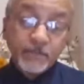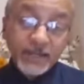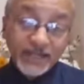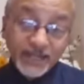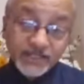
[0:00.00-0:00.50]

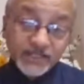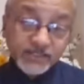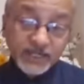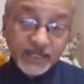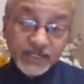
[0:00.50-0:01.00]
But another
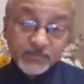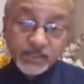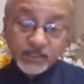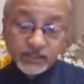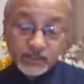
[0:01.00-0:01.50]
thing, let
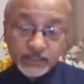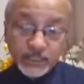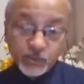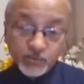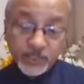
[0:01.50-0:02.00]
me tell
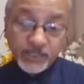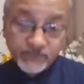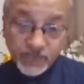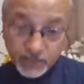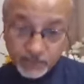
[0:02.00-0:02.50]
you
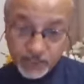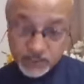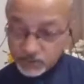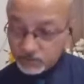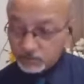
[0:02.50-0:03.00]
briefly, because